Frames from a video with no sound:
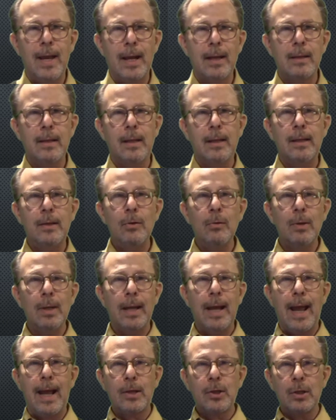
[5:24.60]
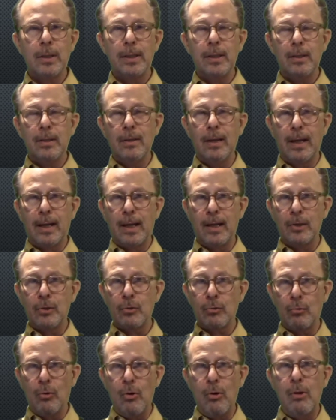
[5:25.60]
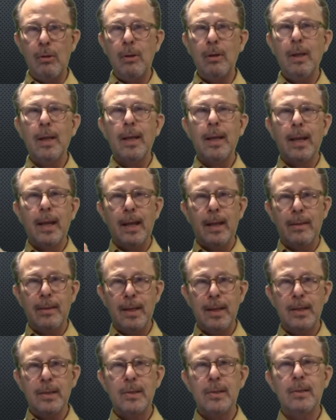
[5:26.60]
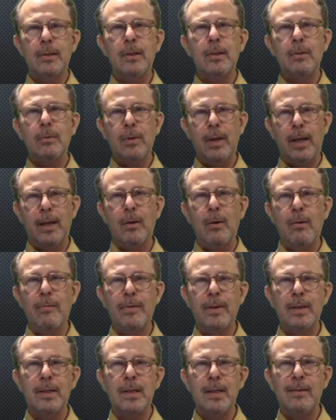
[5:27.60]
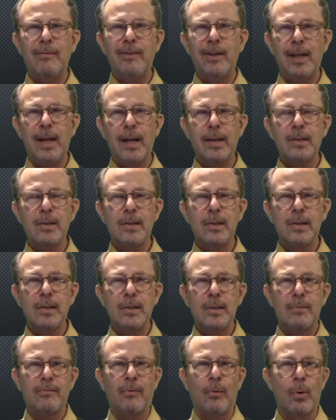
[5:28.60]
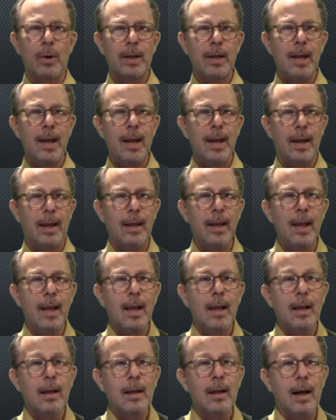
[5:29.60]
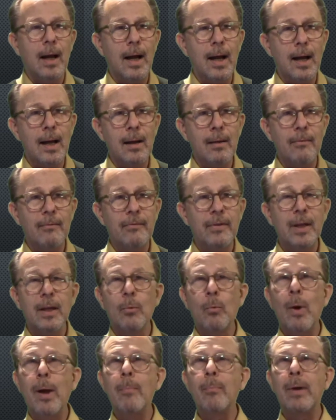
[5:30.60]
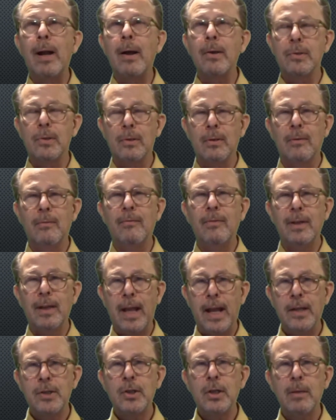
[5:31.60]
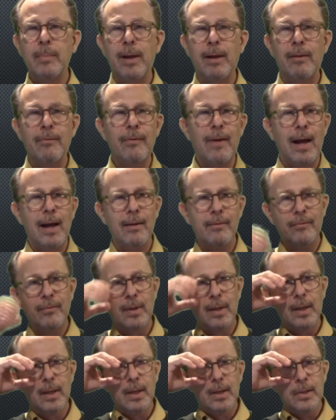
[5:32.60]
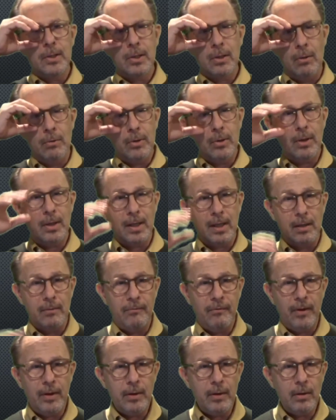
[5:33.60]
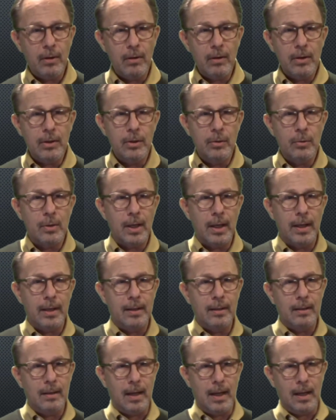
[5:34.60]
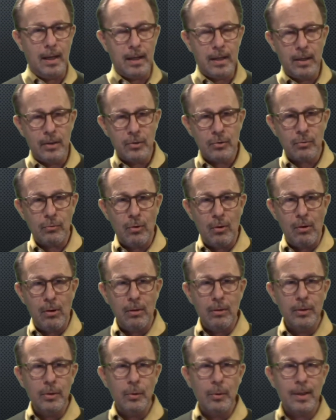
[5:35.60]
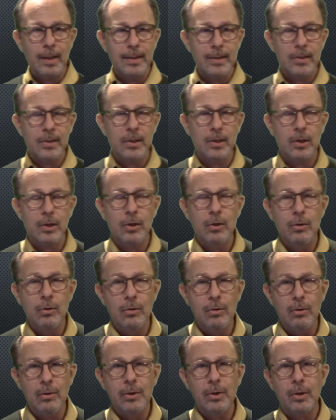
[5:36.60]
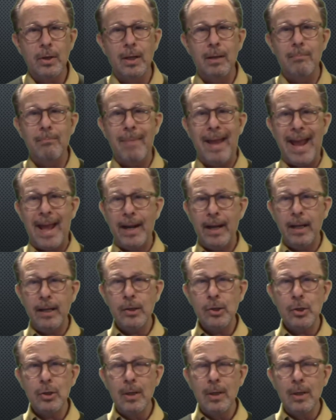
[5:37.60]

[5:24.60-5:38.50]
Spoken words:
that you can actually control these new Enova DVX's 4K via web browser, via HTML5. So you can configure, you can control, you can secure, you can manage,